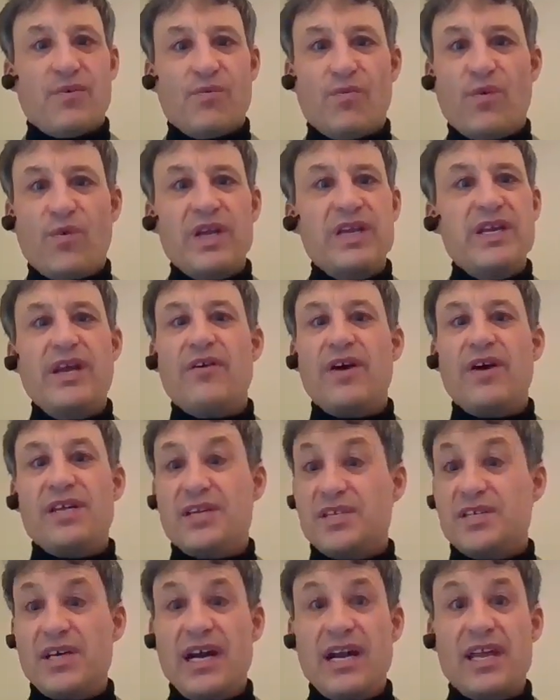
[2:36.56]
one year I
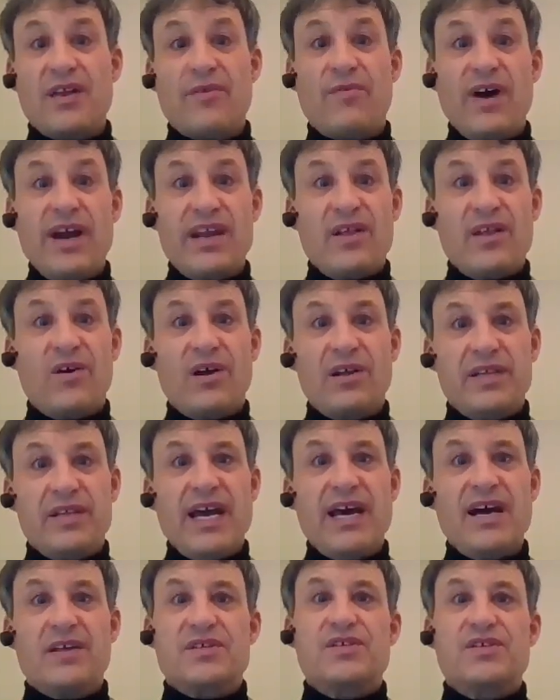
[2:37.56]
decided to write it all
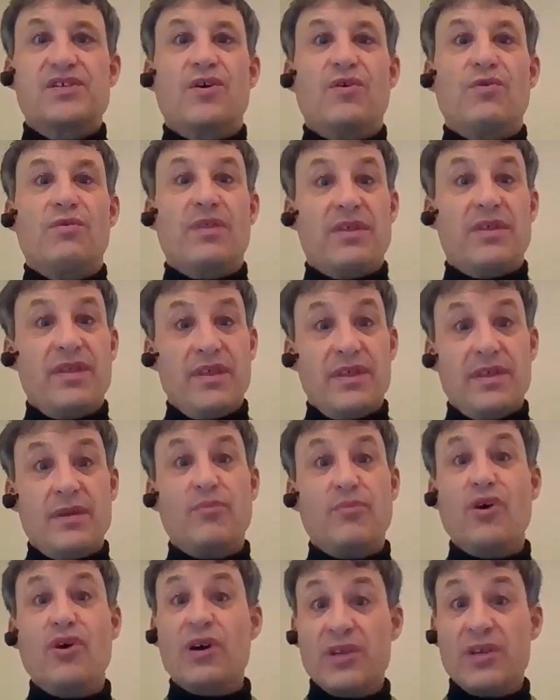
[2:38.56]
down. So the
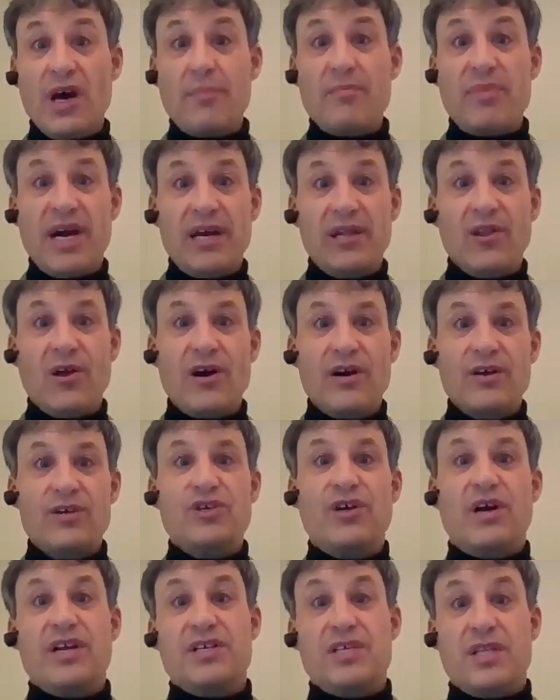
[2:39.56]
book, Not by a Long
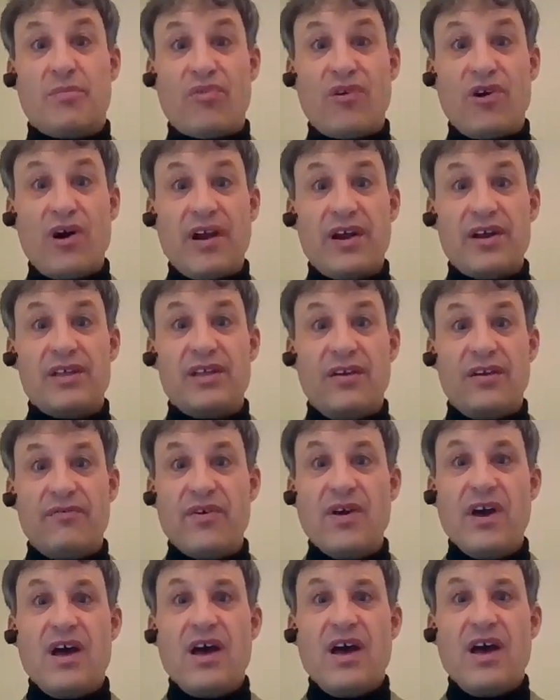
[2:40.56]
Shot, is the product of
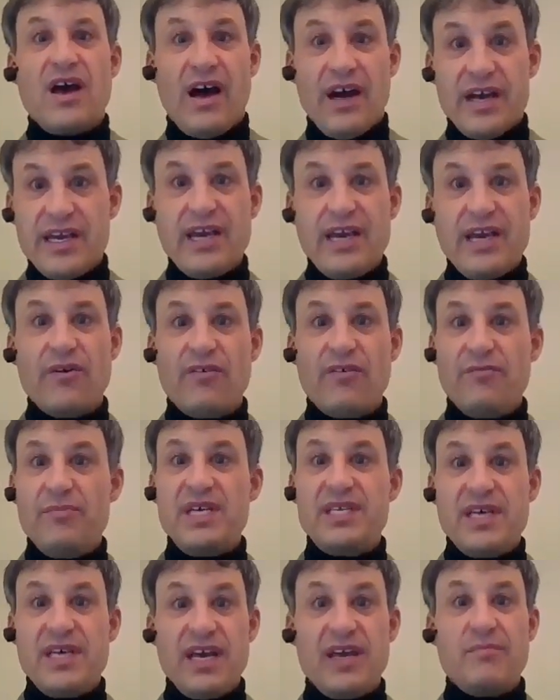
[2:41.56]
a year of
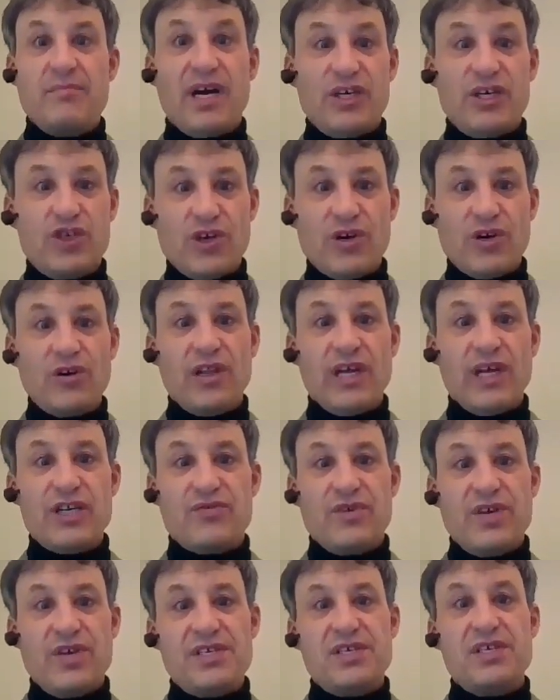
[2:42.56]
me taking my journal
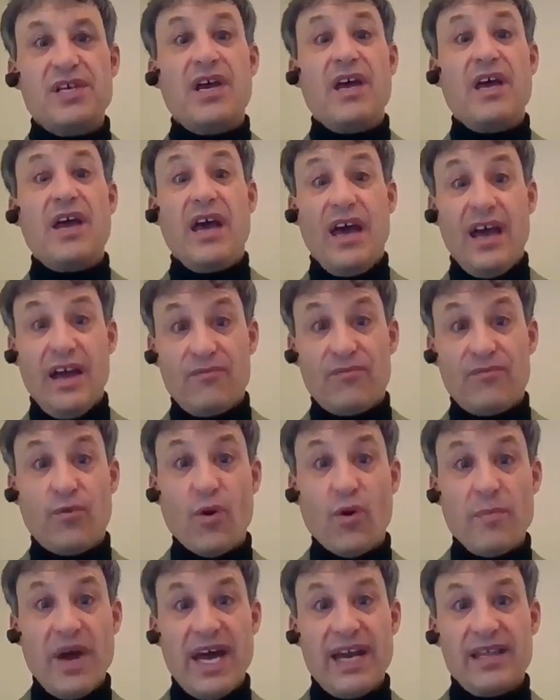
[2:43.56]
entries and
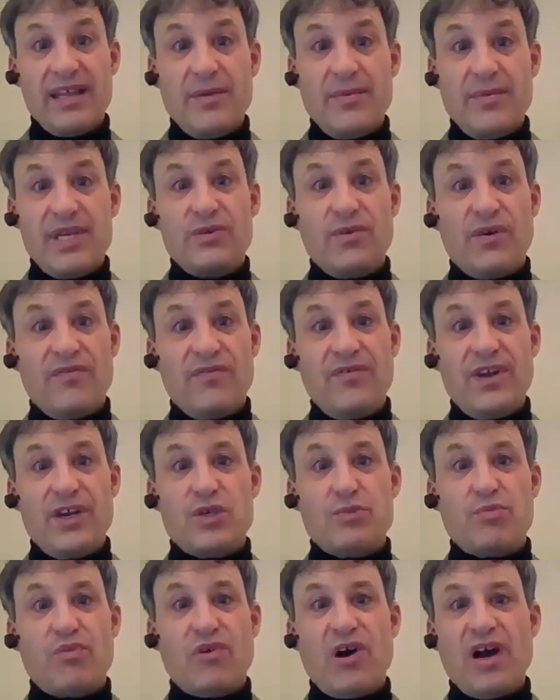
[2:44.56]
formatting them into a
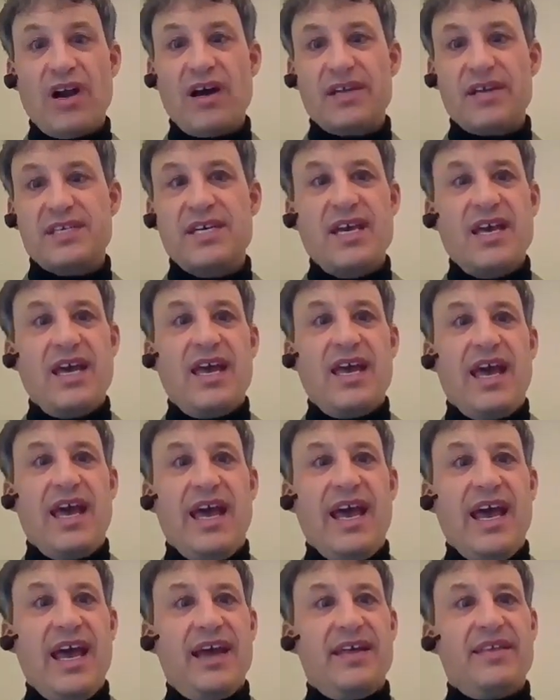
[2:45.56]
finished product.
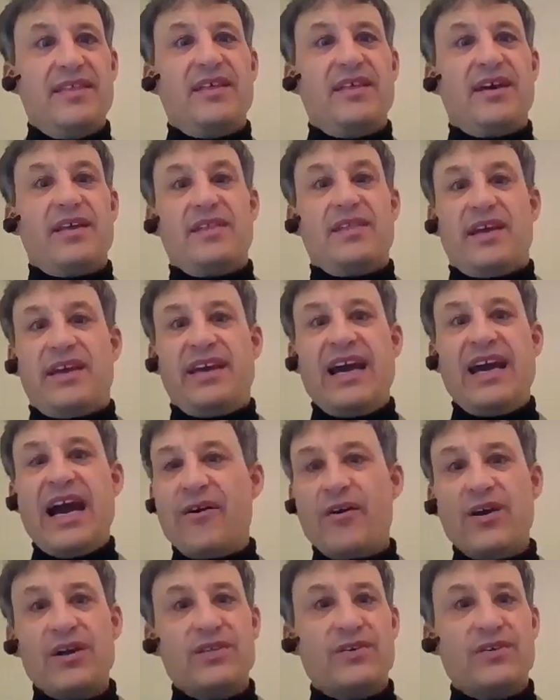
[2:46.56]
And the
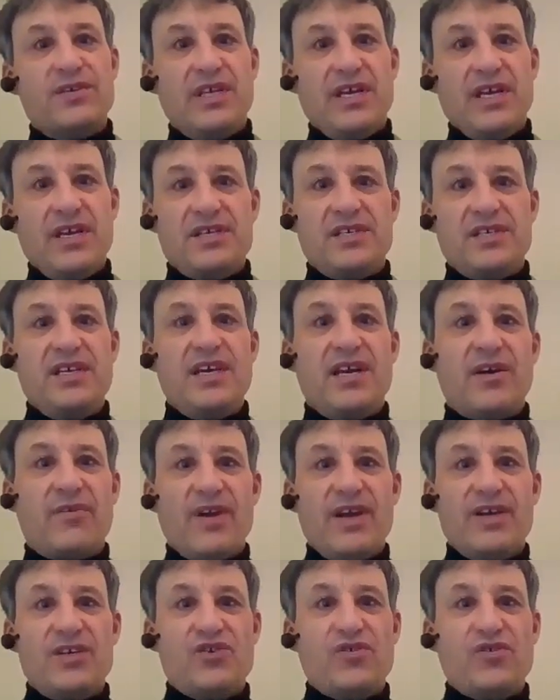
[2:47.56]
characters that you see at a
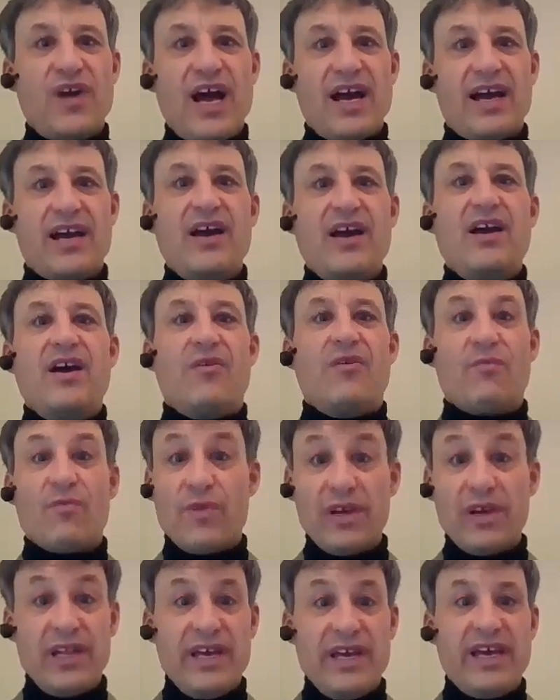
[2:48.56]
racetrack
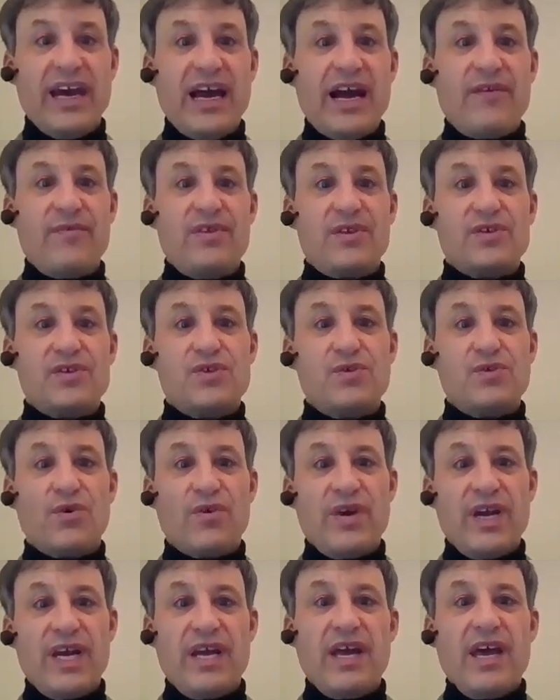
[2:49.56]
really carry the
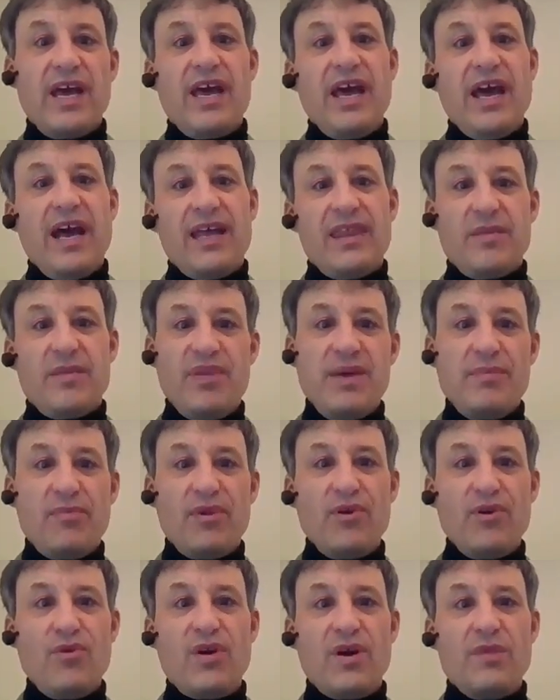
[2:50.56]
story. And the
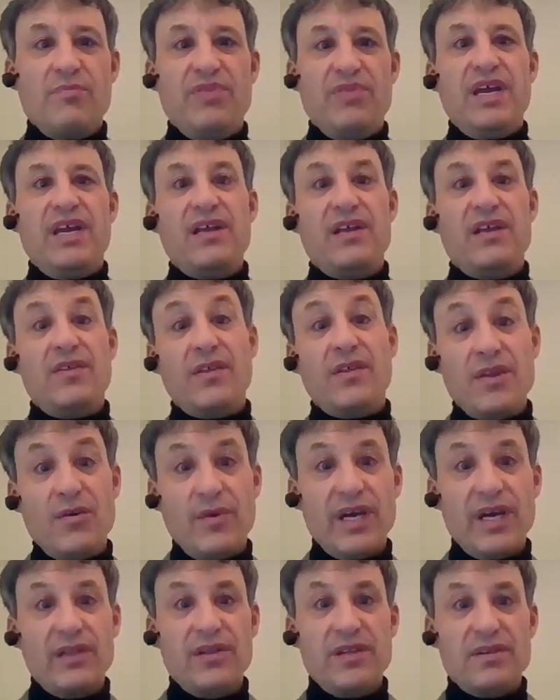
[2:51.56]
people who competed in the
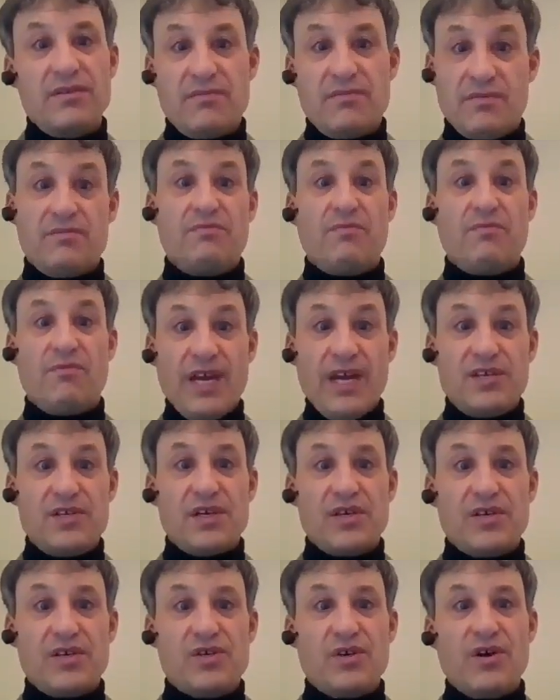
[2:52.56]
New England
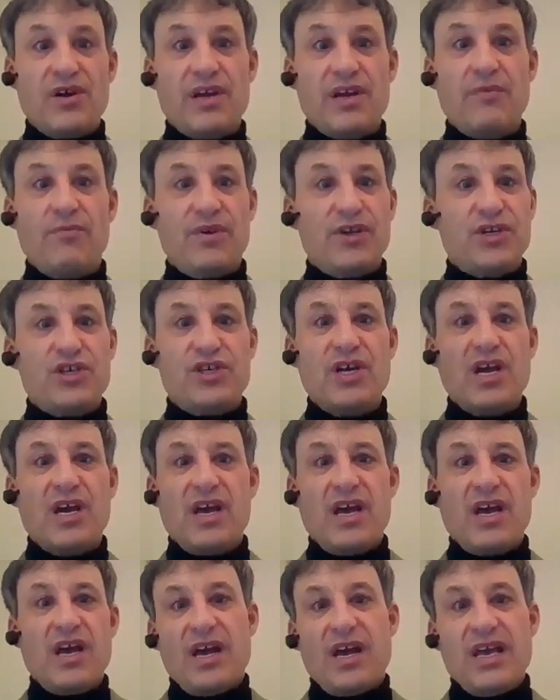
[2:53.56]
racing circuit, which
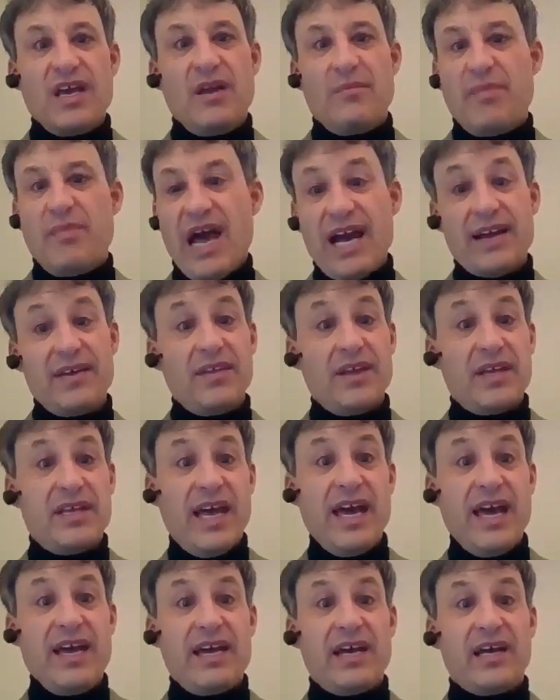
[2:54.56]
back in the
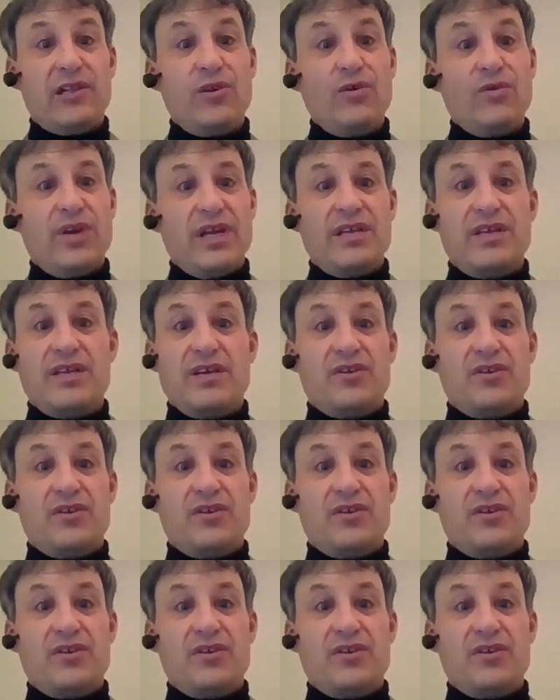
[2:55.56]
day included